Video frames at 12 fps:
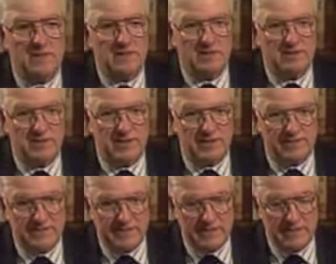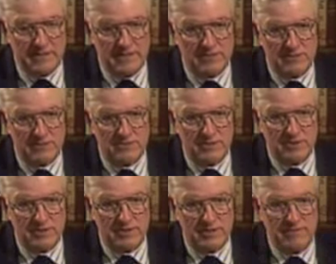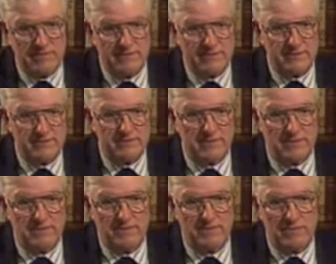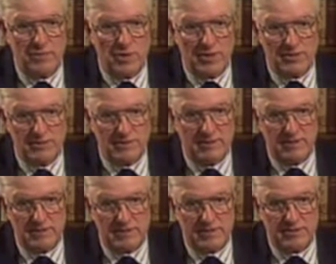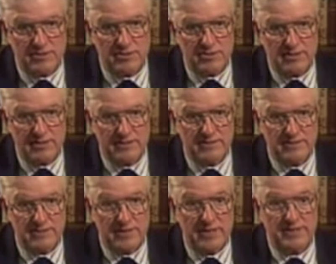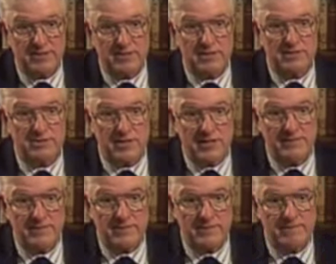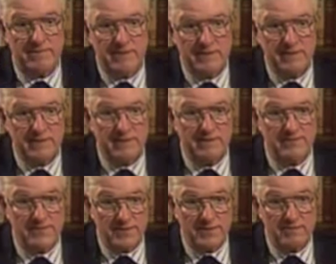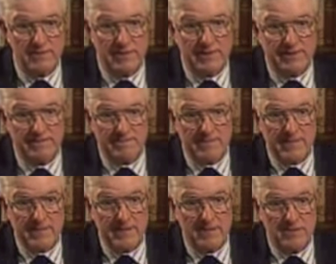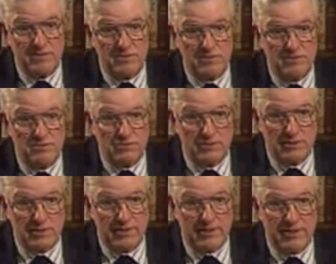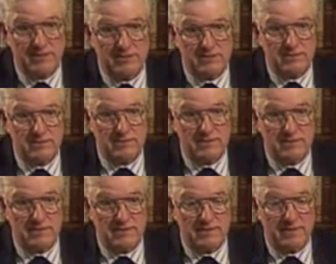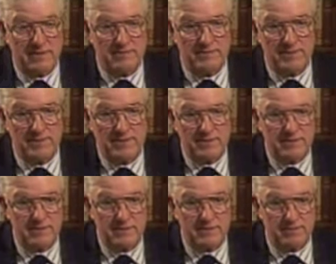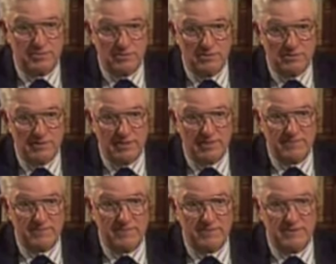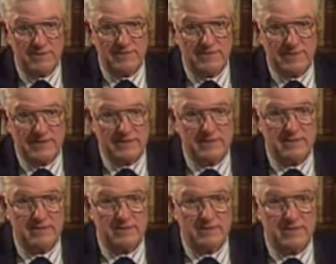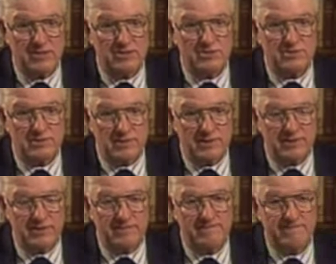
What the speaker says: On the John F. Kennedy situation, that was brought to our attention as a classic example of the way to organize a complete program to eliminate a nation's leader